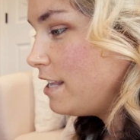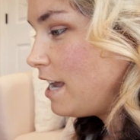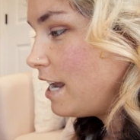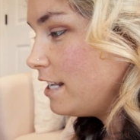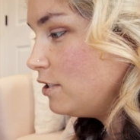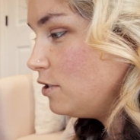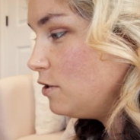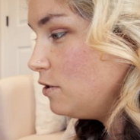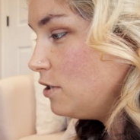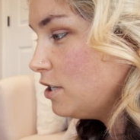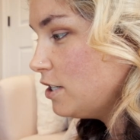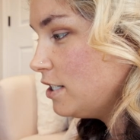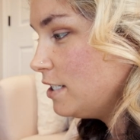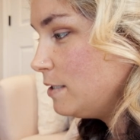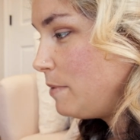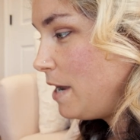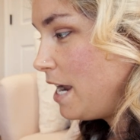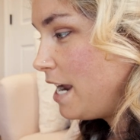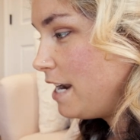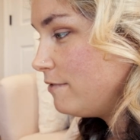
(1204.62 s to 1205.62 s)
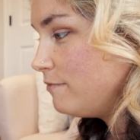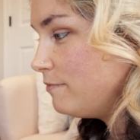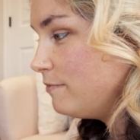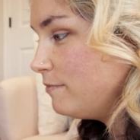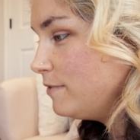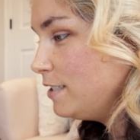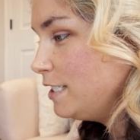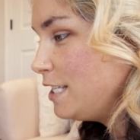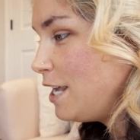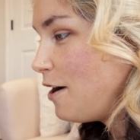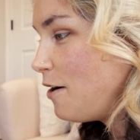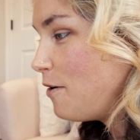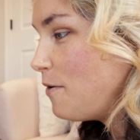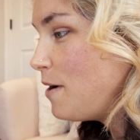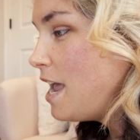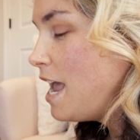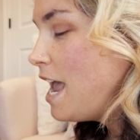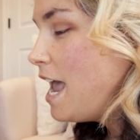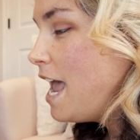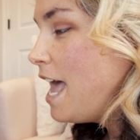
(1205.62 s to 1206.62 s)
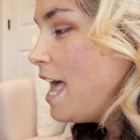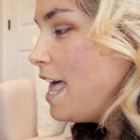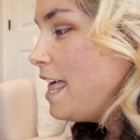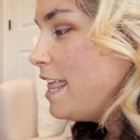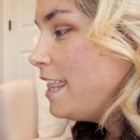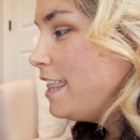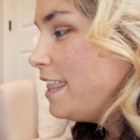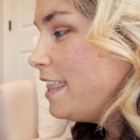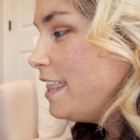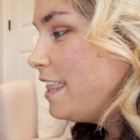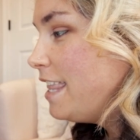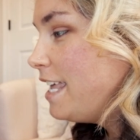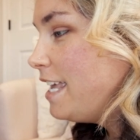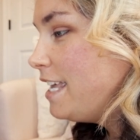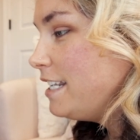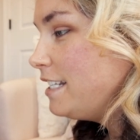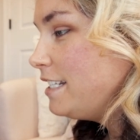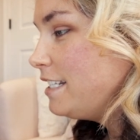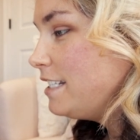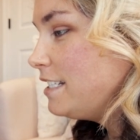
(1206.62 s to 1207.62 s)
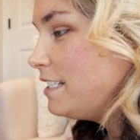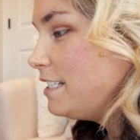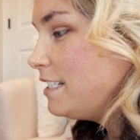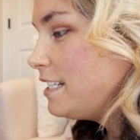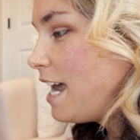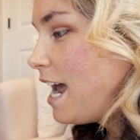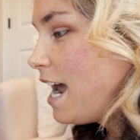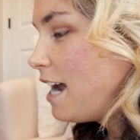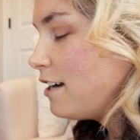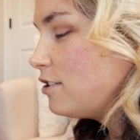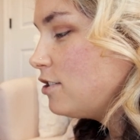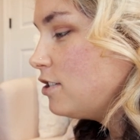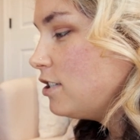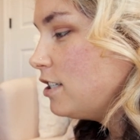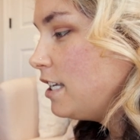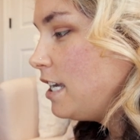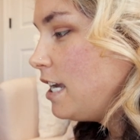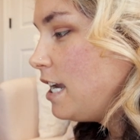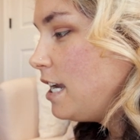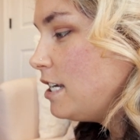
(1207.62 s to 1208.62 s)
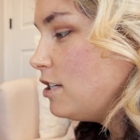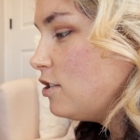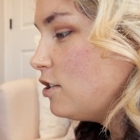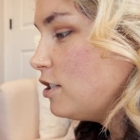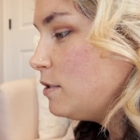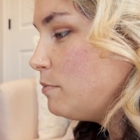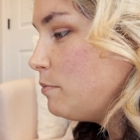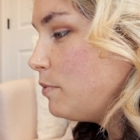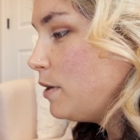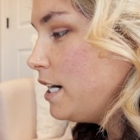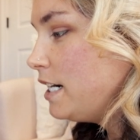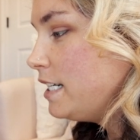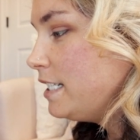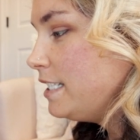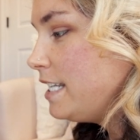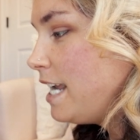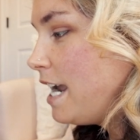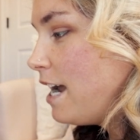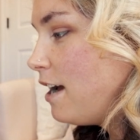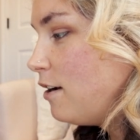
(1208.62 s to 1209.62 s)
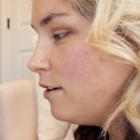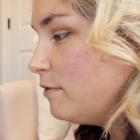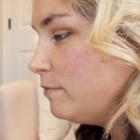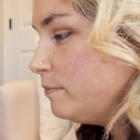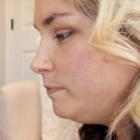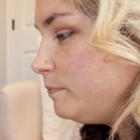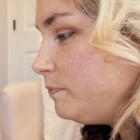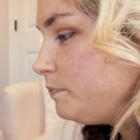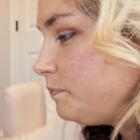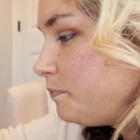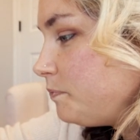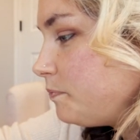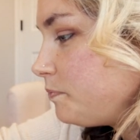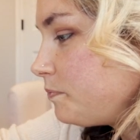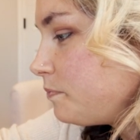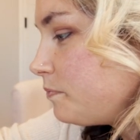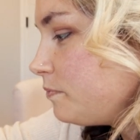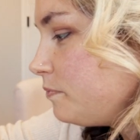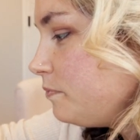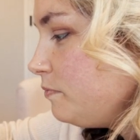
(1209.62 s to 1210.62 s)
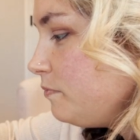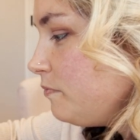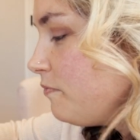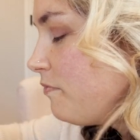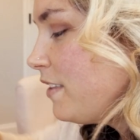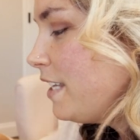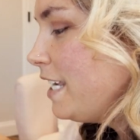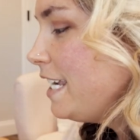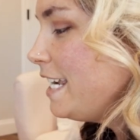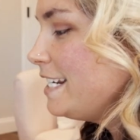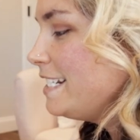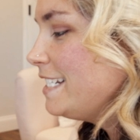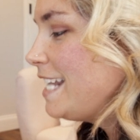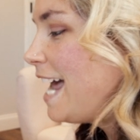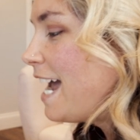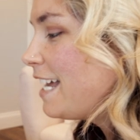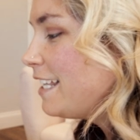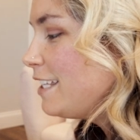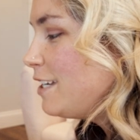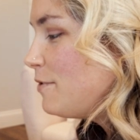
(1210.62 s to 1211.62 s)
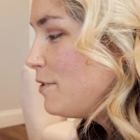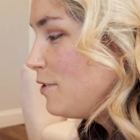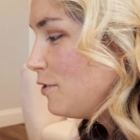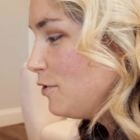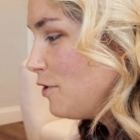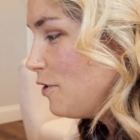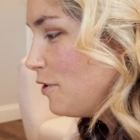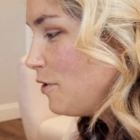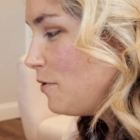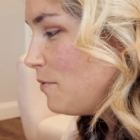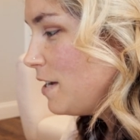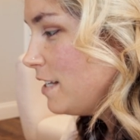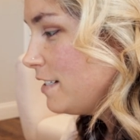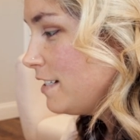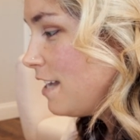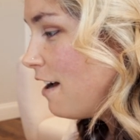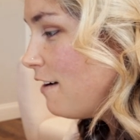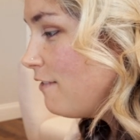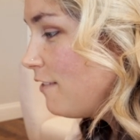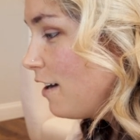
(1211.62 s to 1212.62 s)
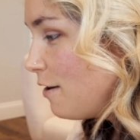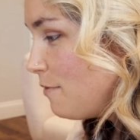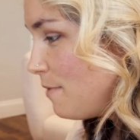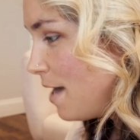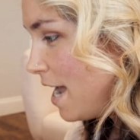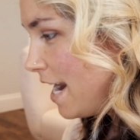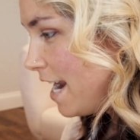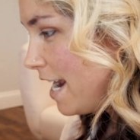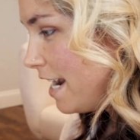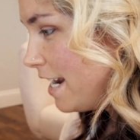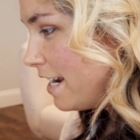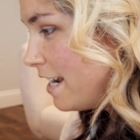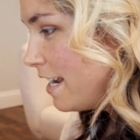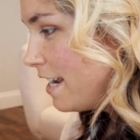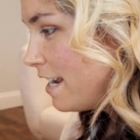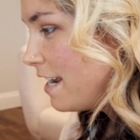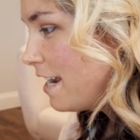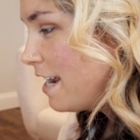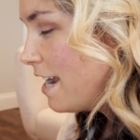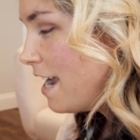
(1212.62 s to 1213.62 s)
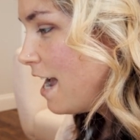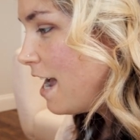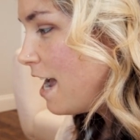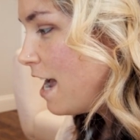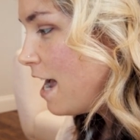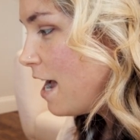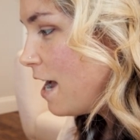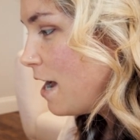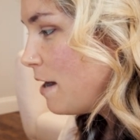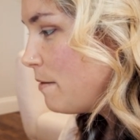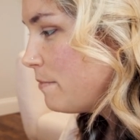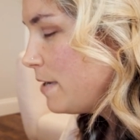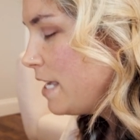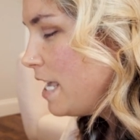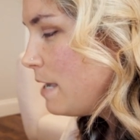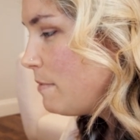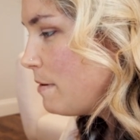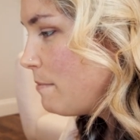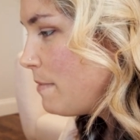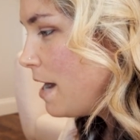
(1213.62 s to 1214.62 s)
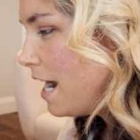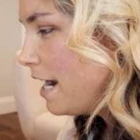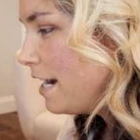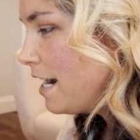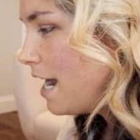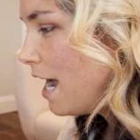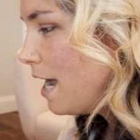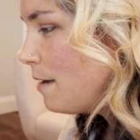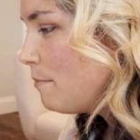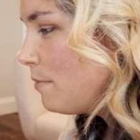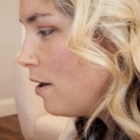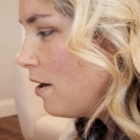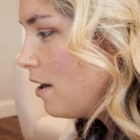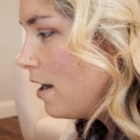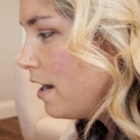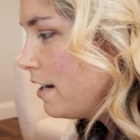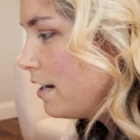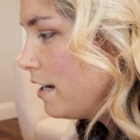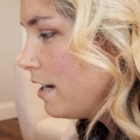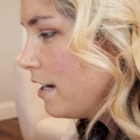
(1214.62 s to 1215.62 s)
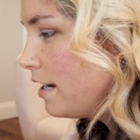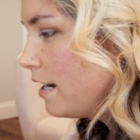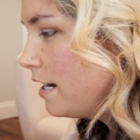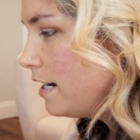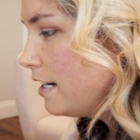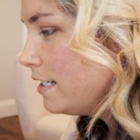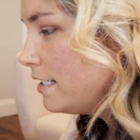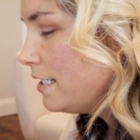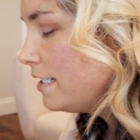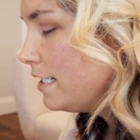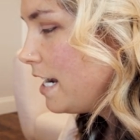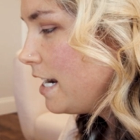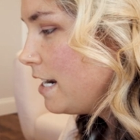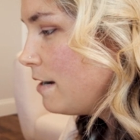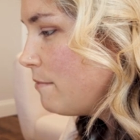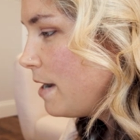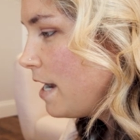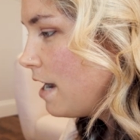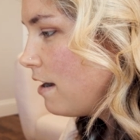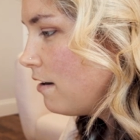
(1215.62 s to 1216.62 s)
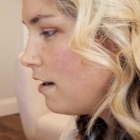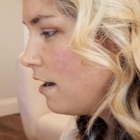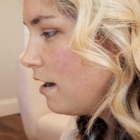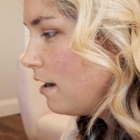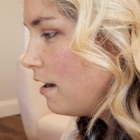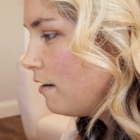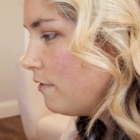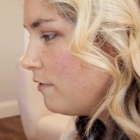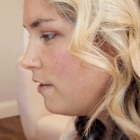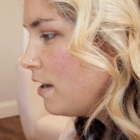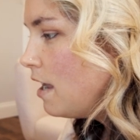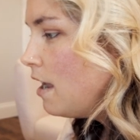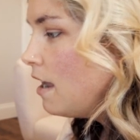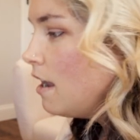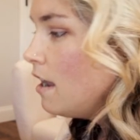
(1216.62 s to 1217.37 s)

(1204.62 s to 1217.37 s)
in that two year span. So this actually just breaks down exactly what the total was of our wedding. Um, keep in mind, I bought an insane amount of